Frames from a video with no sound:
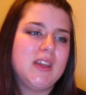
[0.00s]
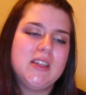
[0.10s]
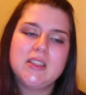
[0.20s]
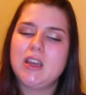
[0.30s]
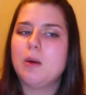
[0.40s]

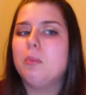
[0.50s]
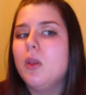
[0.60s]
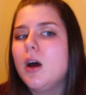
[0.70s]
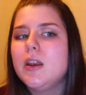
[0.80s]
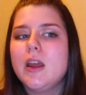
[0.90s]
He's like a
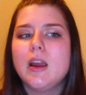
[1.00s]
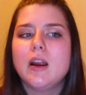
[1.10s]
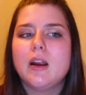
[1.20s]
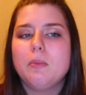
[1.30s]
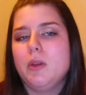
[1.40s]
blonde
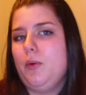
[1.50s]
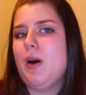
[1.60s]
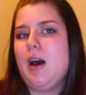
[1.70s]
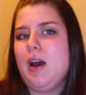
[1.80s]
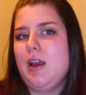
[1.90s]
hair,
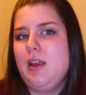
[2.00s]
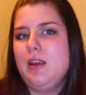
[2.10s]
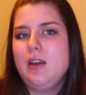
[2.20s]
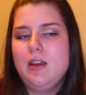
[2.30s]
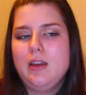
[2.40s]
blue-eyed
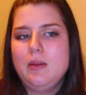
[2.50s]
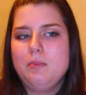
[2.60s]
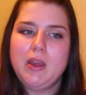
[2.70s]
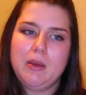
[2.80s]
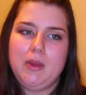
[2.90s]

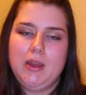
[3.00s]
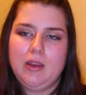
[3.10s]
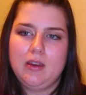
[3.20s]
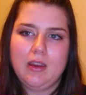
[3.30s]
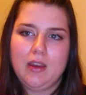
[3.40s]

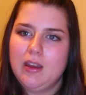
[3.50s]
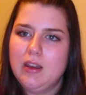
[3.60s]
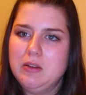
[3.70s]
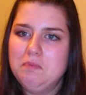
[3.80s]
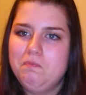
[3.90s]
baby,
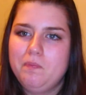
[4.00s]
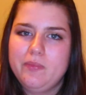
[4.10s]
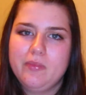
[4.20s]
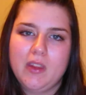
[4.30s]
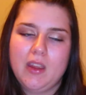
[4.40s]
and
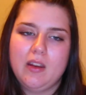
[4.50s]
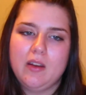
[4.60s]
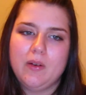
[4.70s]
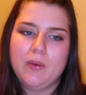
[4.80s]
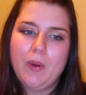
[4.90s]
you
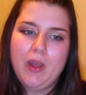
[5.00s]
know,